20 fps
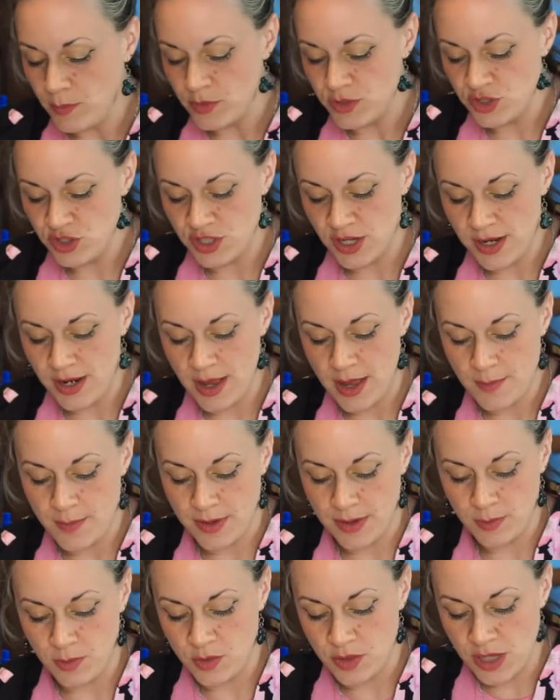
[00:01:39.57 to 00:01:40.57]
going to shut up
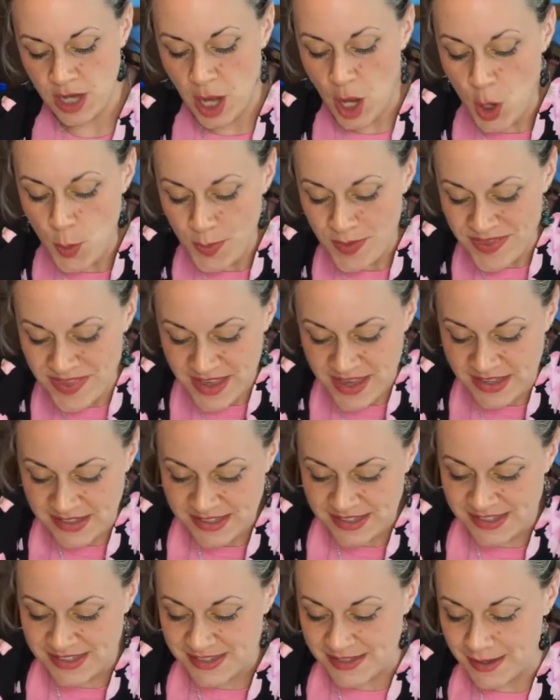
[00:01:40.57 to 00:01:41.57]
and I'm going to open
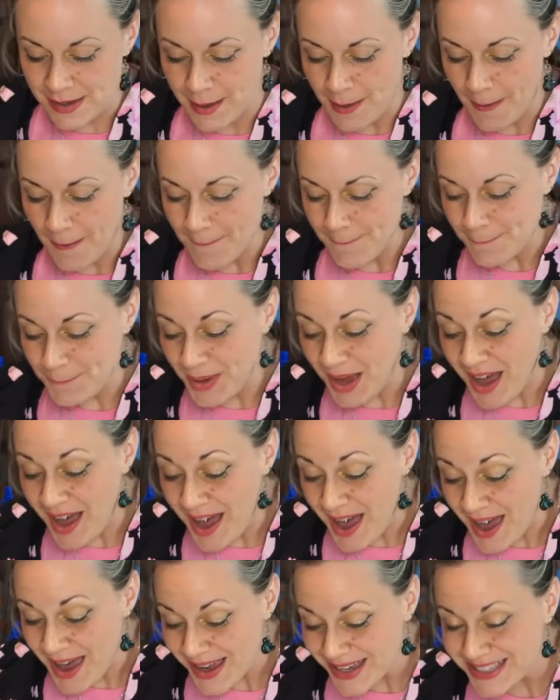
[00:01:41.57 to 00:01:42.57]
this
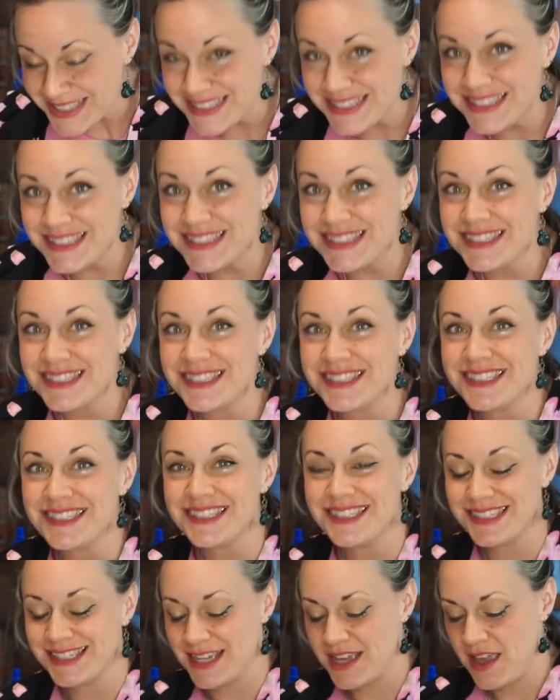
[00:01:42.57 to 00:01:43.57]
box.
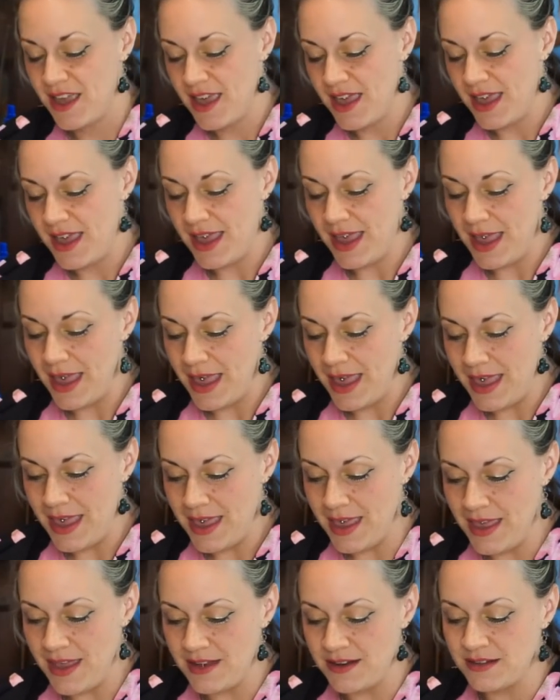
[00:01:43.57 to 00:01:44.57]

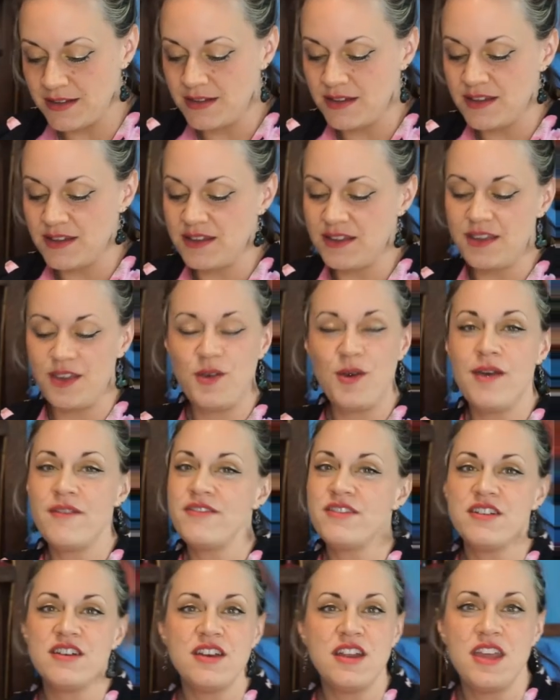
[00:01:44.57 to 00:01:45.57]
And uh,
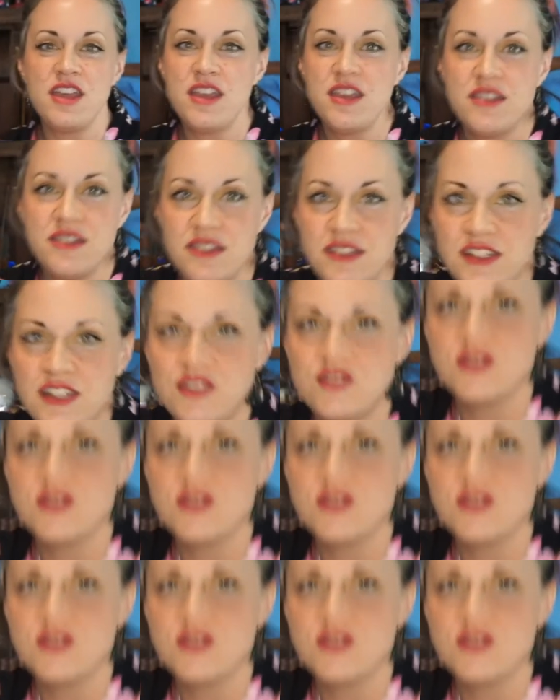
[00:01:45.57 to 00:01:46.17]
whoever it is did